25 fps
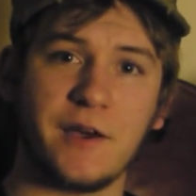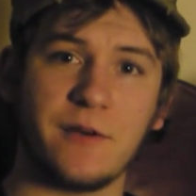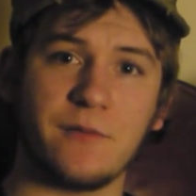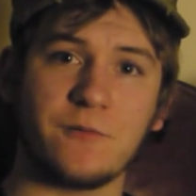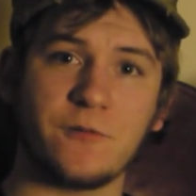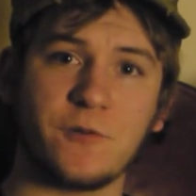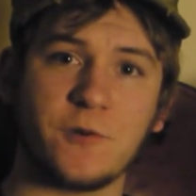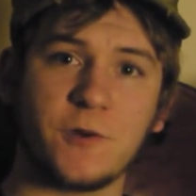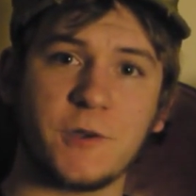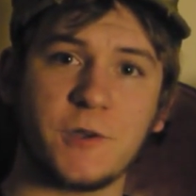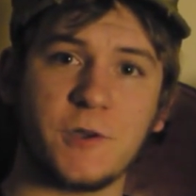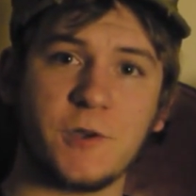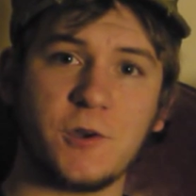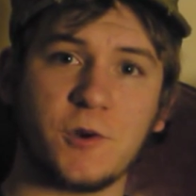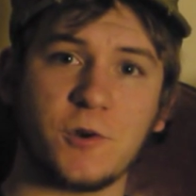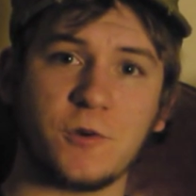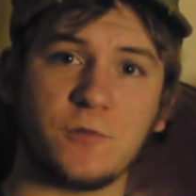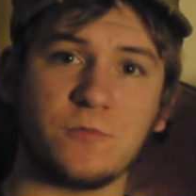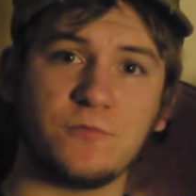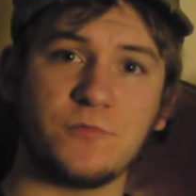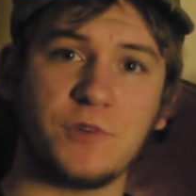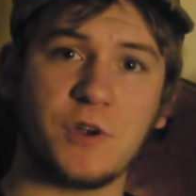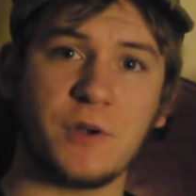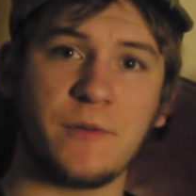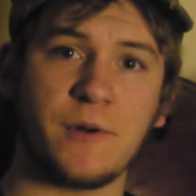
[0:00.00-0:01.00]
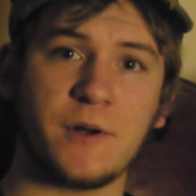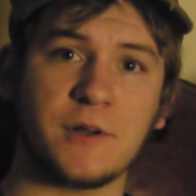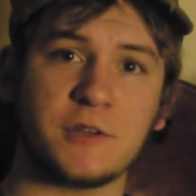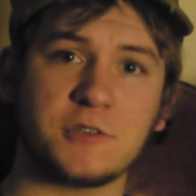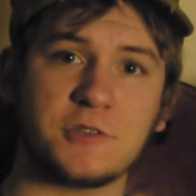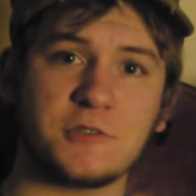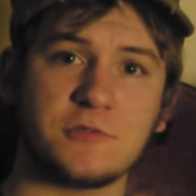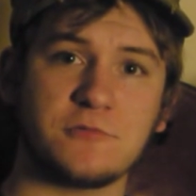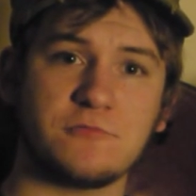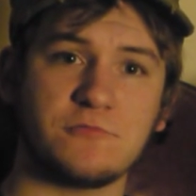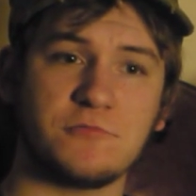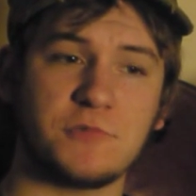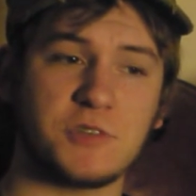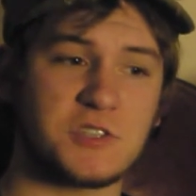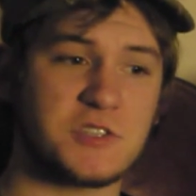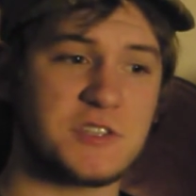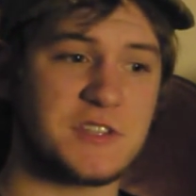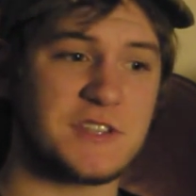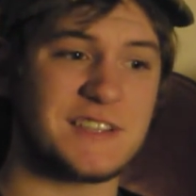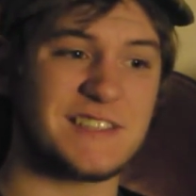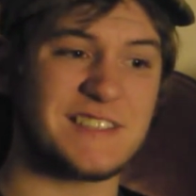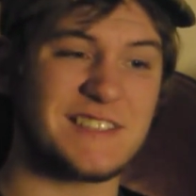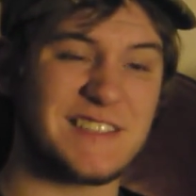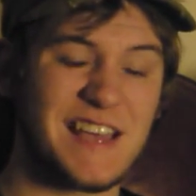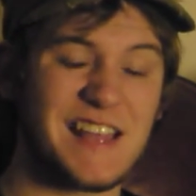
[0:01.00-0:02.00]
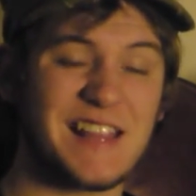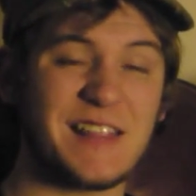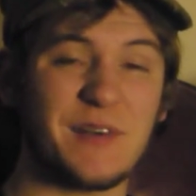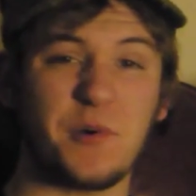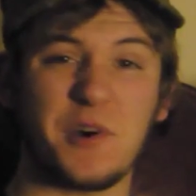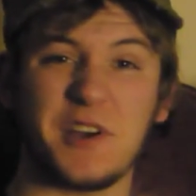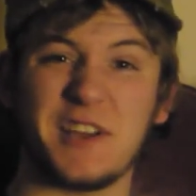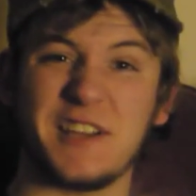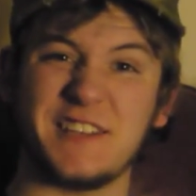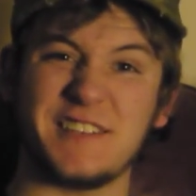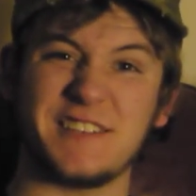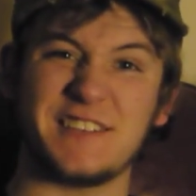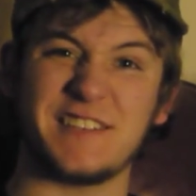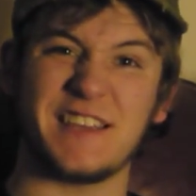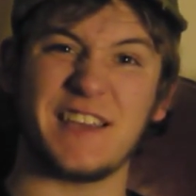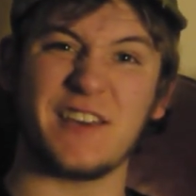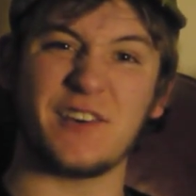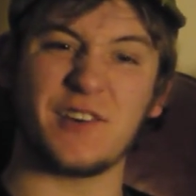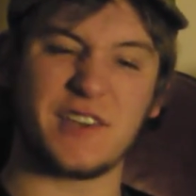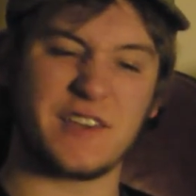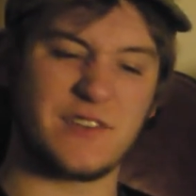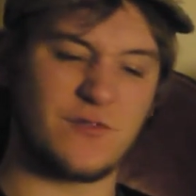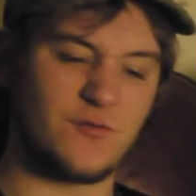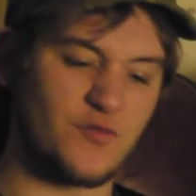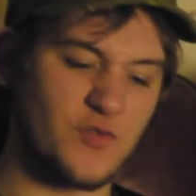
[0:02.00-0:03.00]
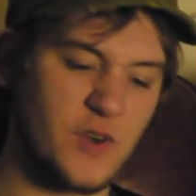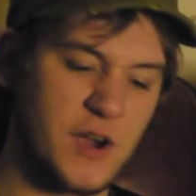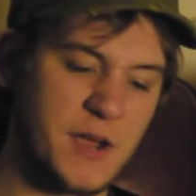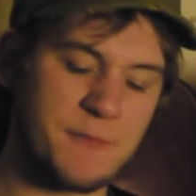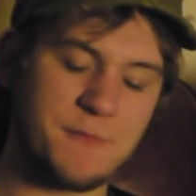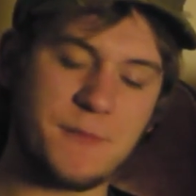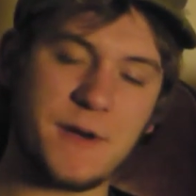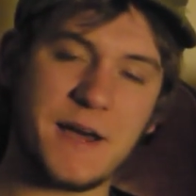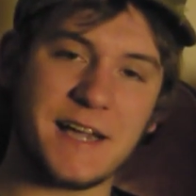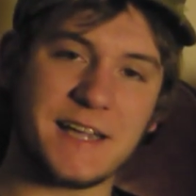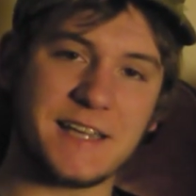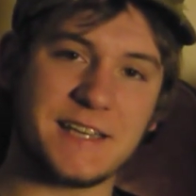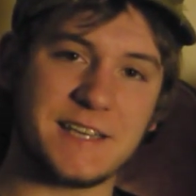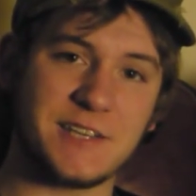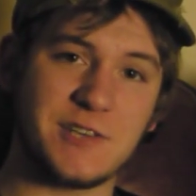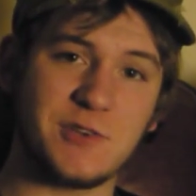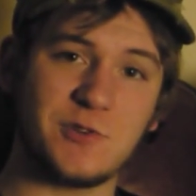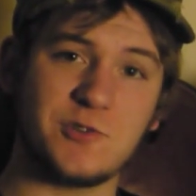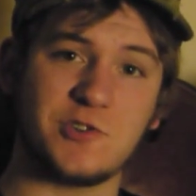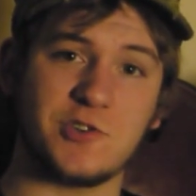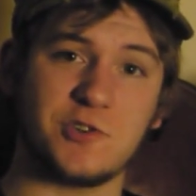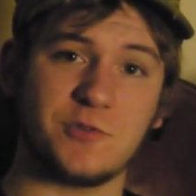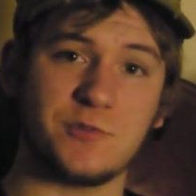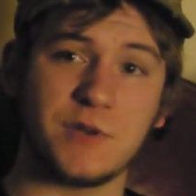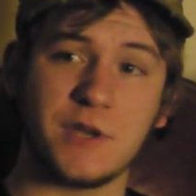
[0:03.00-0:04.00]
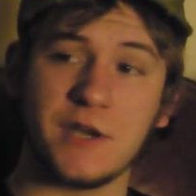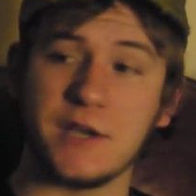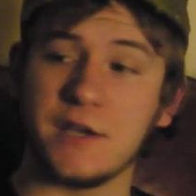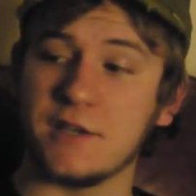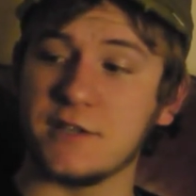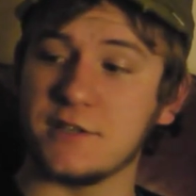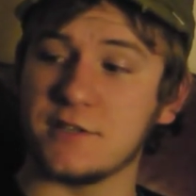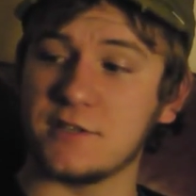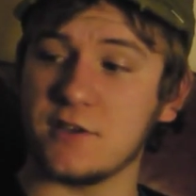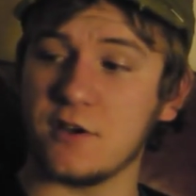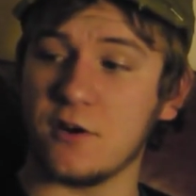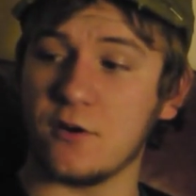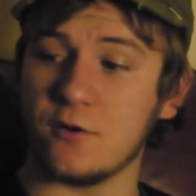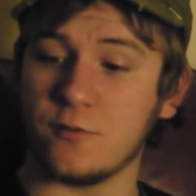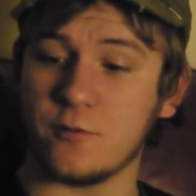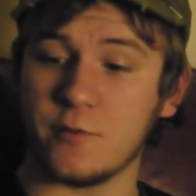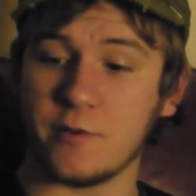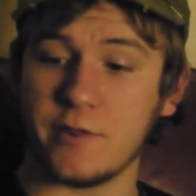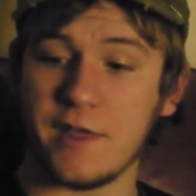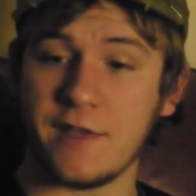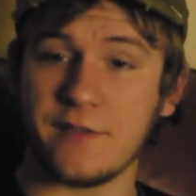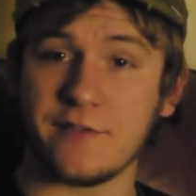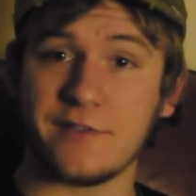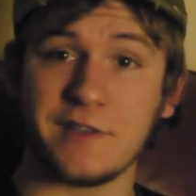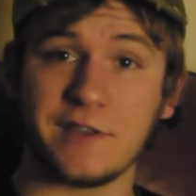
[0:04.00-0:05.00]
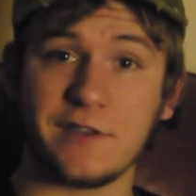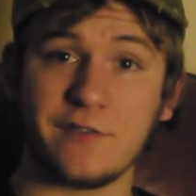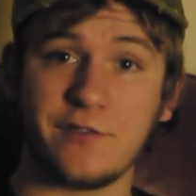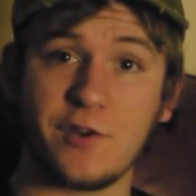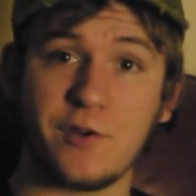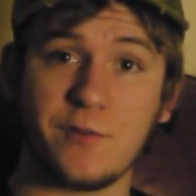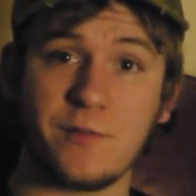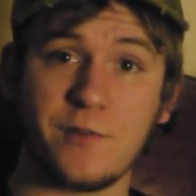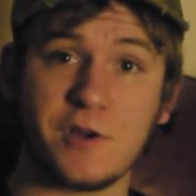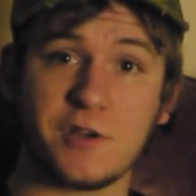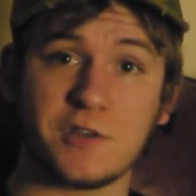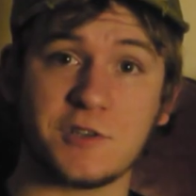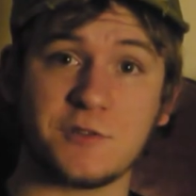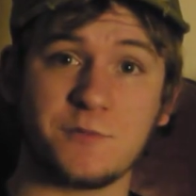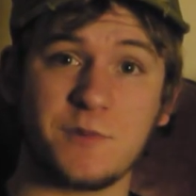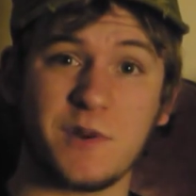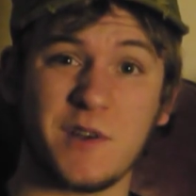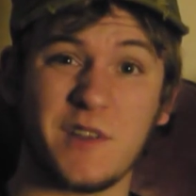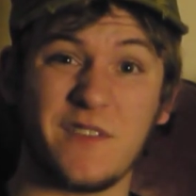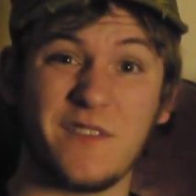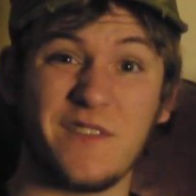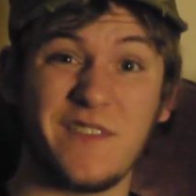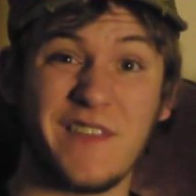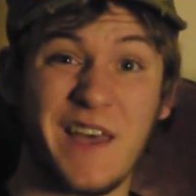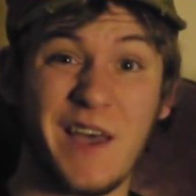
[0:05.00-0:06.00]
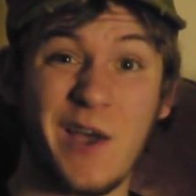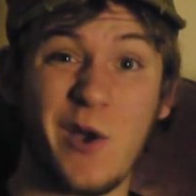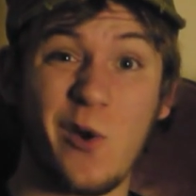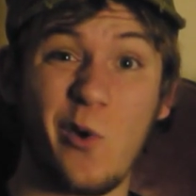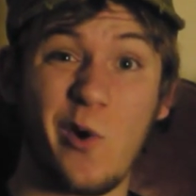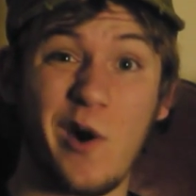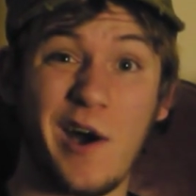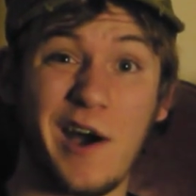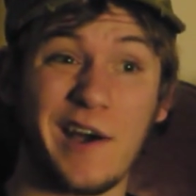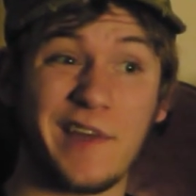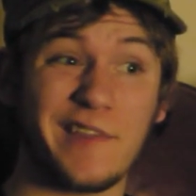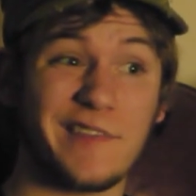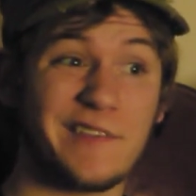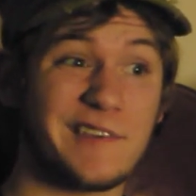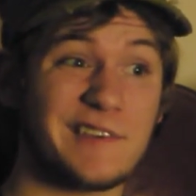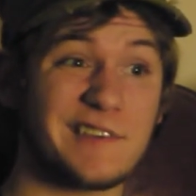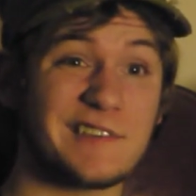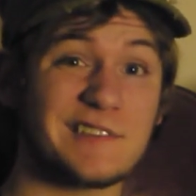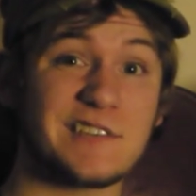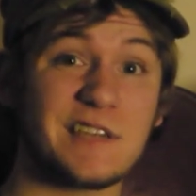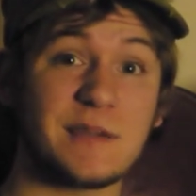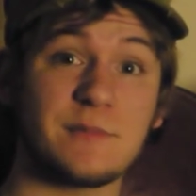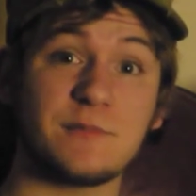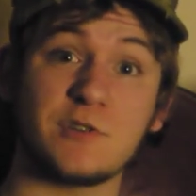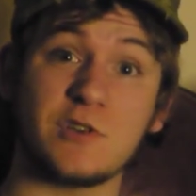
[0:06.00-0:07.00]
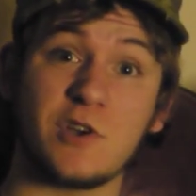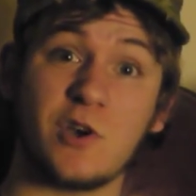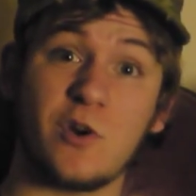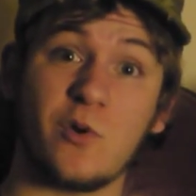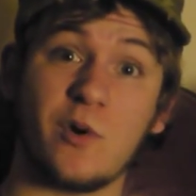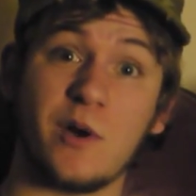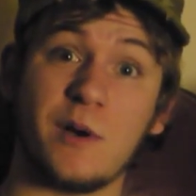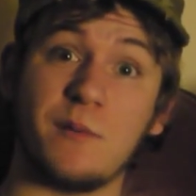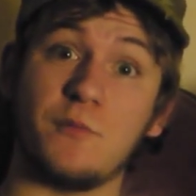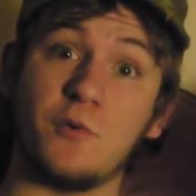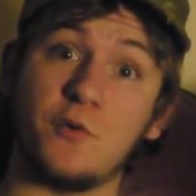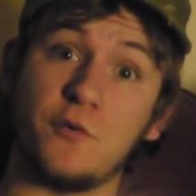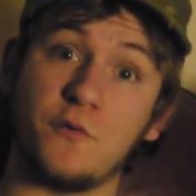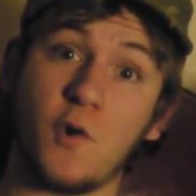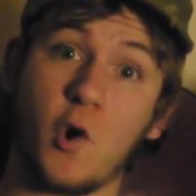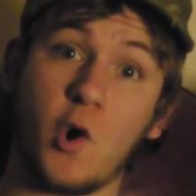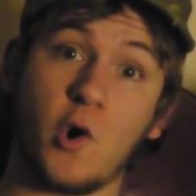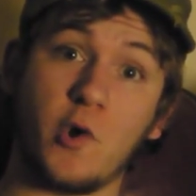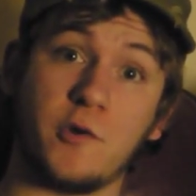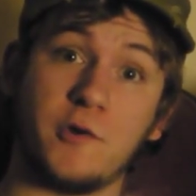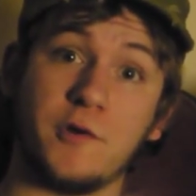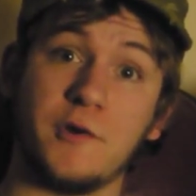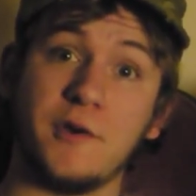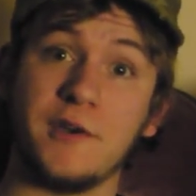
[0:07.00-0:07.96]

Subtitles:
For a year, pretty much, which is exactly what I needed to get right back into YouTube. So for that, thank you very much. But now I think it's time to go and move on.